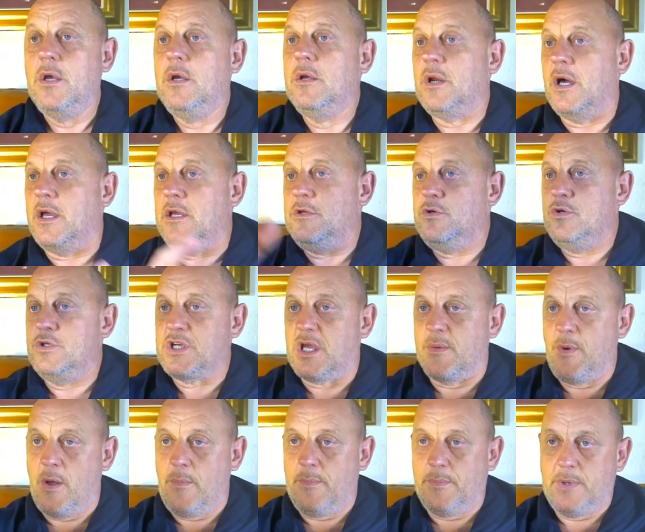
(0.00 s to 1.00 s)
Right, you just
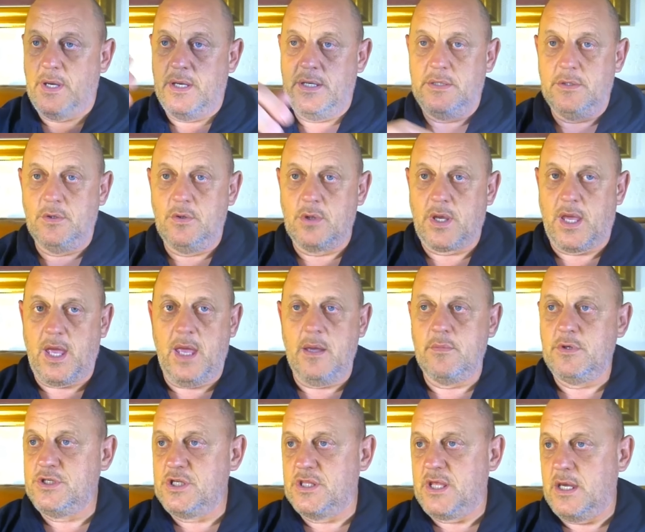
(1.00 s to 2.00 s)
come up. Right, okay,
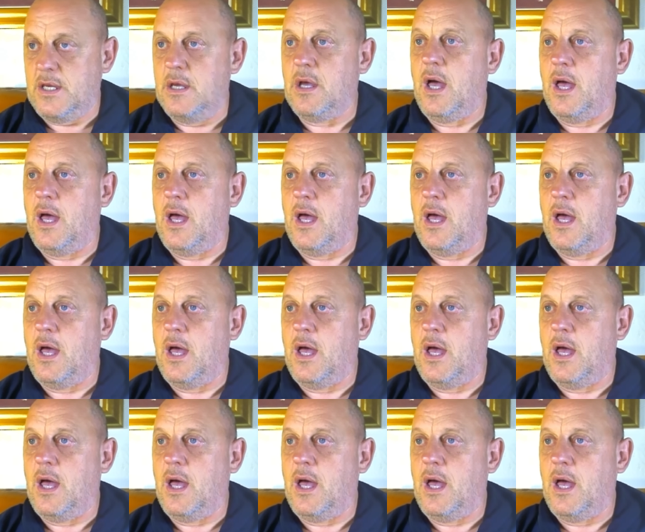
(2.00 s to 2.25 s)
what'd you do?